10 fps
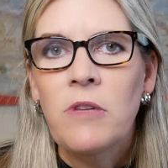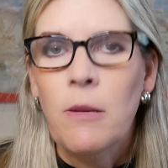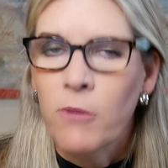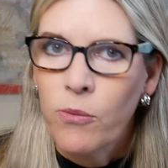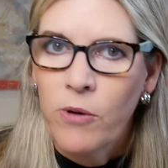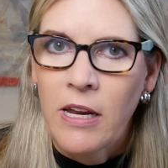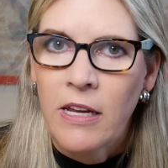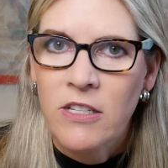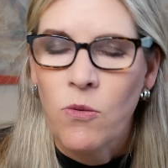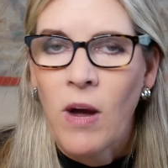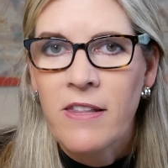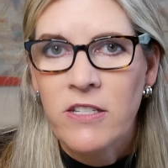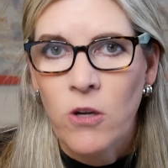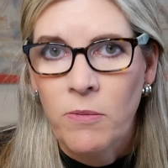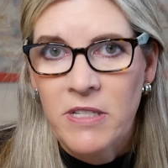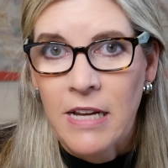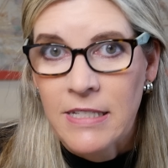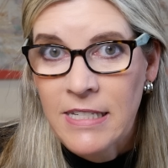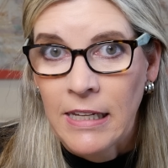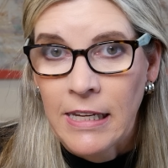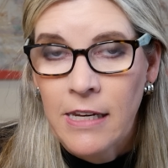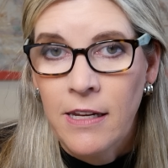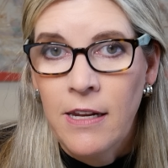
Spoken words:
number 3 as to why this home is not selling.